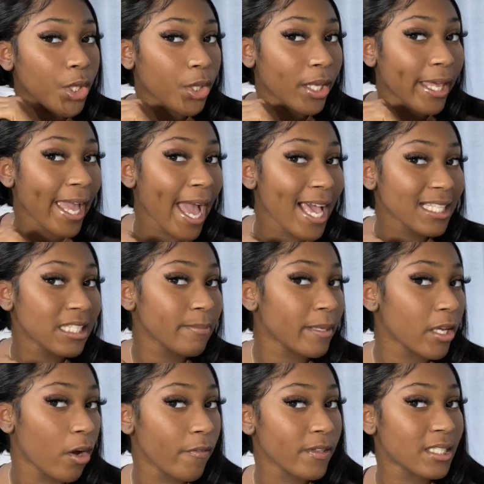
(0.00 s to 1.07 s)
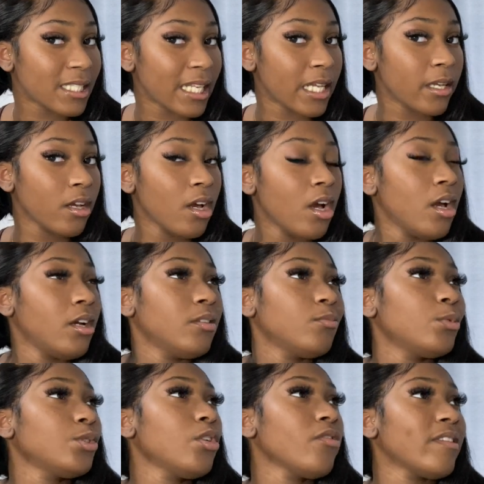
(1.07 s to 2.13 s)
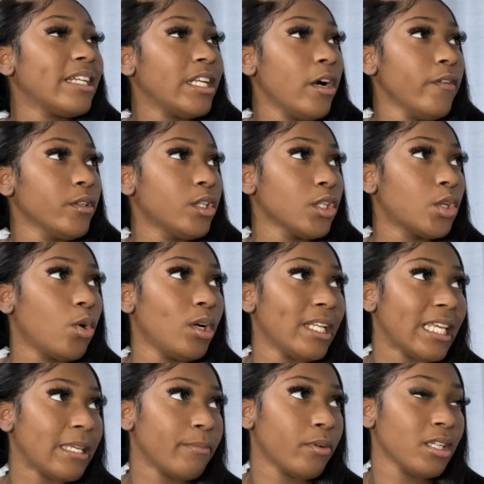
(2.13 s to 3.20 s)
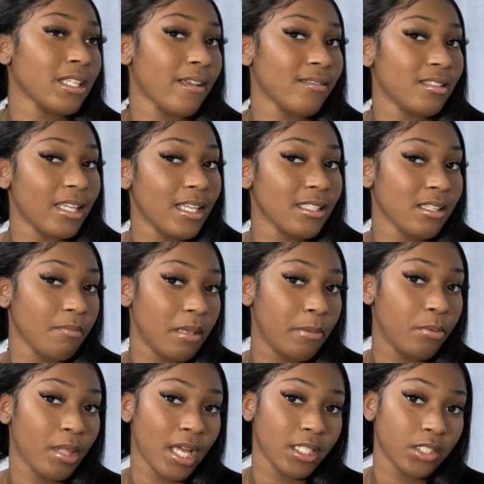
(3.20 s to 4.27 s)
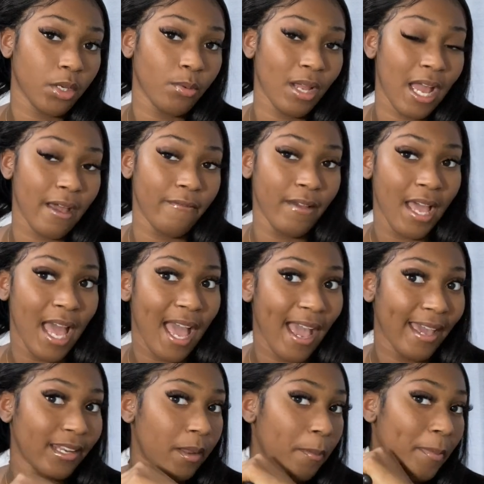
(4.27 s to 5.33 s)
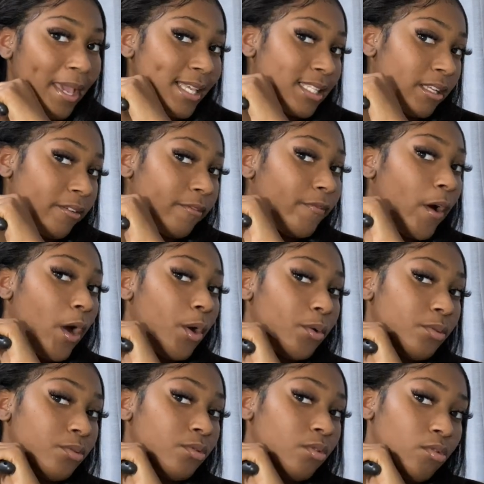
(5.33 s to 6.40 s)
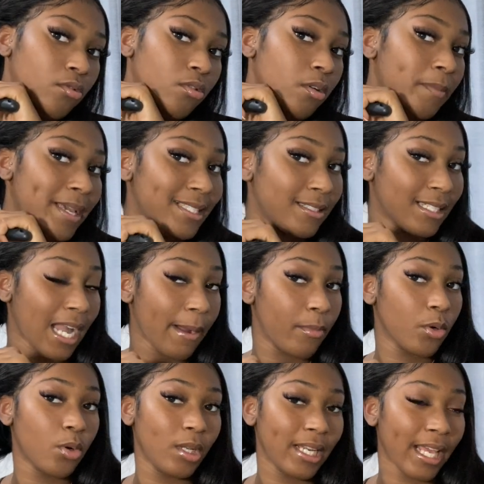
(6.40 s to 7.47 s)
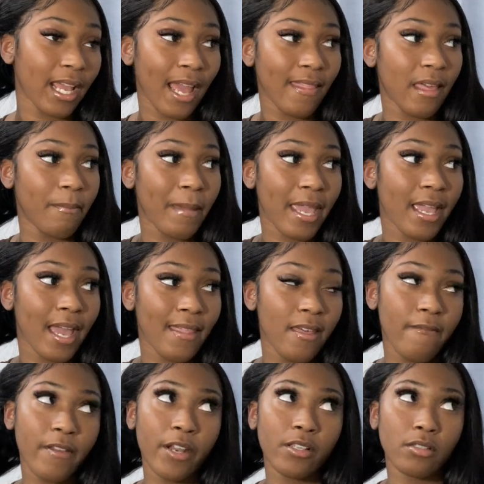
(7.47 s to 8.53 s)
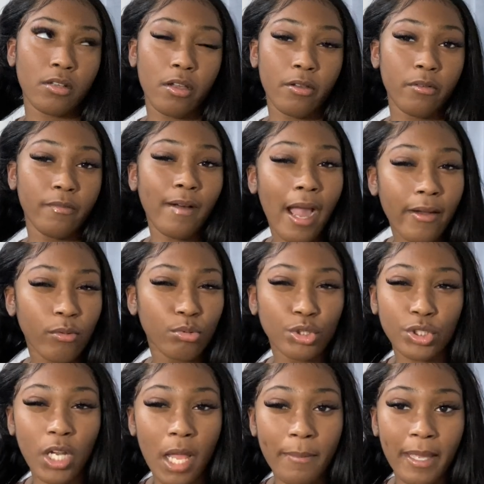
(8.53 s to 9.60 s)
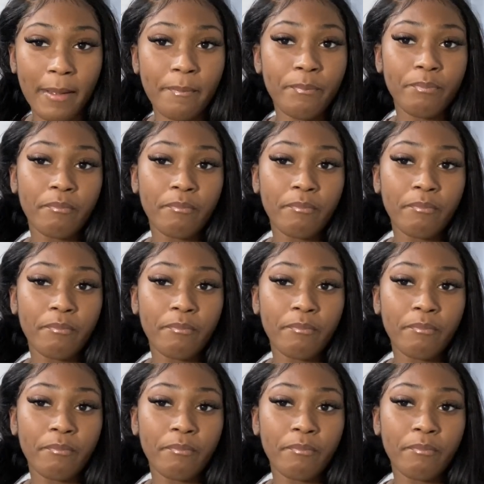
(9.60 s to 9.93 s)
it has to be obviously, well, not really of a good quality, because I've seen some people that don't have an amazing phone or amazing camera quality and they make and their videos go viral. Do you know what I mean?